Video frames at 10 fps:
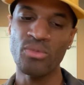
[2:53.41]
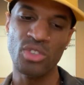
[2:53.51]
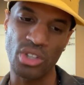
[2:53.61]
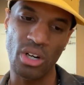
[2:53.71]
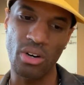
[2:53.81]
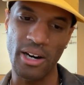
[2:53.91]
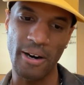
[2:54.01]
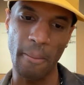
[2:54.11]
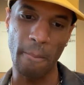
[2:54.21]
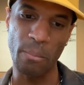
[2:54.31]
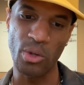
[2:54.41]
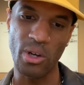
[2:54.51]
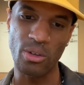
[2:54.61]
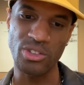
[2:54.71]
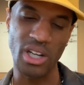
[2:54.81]
So, um, you
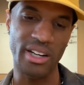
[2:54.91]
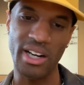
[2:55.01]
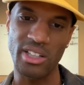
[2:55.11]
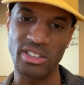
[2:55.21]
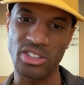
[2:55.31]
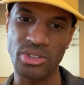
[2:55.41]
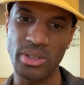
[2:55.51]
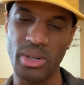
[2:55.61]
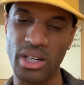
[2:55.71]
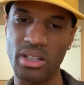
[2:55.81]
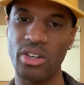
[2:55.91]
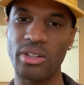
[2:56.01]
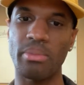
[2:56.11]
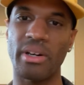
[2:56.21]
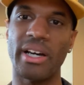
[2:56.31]
know, starting out as a streetwear
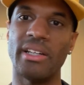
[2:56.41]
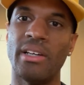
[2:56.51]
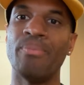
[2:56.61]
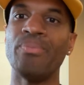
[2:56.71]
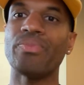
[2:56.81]
clothing brand and,